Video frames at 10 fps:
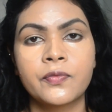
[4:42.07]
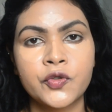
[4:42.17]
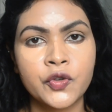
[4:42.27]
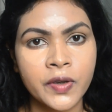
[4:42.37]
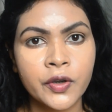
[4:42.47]

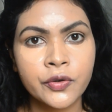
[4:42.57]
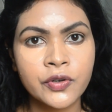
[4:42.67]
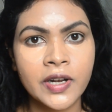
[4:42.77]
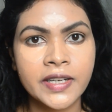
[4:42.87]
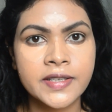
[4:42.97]
So we're going
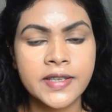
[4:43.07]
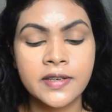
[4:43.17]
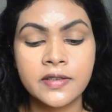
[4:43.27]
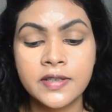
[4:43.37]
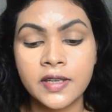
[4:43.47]
to let this
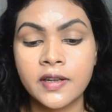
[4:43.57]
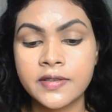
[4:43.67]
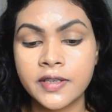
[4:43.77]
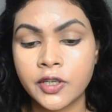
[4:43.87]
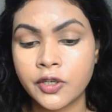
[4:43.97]
concealer
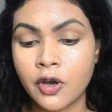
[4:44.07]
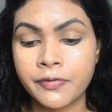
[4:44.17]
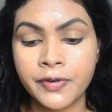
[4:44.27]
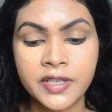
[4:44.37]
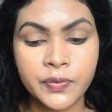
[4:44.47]
sit in our
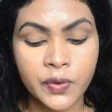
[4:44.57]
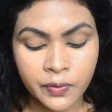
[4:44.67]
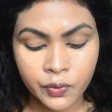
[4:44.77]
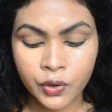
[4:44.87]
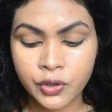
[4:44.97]
face. We
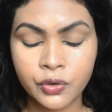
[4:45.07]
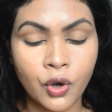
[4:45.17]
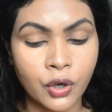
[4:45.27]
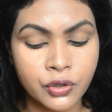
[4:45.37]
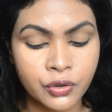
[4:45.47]
are going to
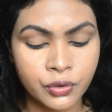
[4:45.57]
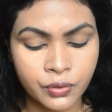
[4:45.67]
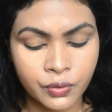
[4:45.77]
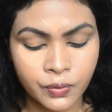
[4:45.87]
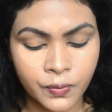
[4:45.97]
contour
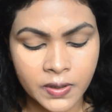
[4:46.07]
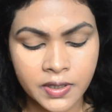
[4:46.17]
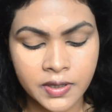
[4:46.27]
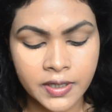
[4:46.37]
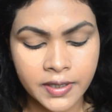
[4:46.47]

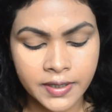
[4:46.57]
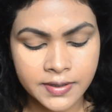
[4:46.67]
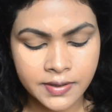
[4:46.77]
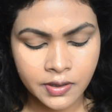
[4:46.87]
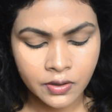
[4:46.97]
with the
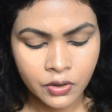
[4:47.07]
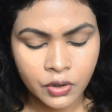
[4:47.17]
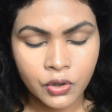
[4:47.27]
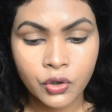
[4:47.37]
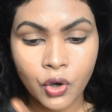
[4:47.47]
NYX
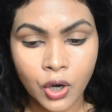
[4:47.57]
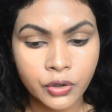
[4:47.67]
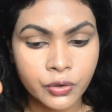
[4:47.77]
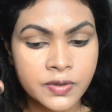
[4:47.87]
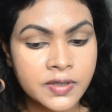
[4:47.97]

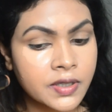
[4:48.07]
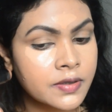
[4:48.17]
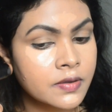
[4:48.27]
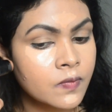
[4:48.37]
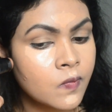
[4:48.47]
contour
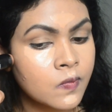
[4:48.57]
sticks.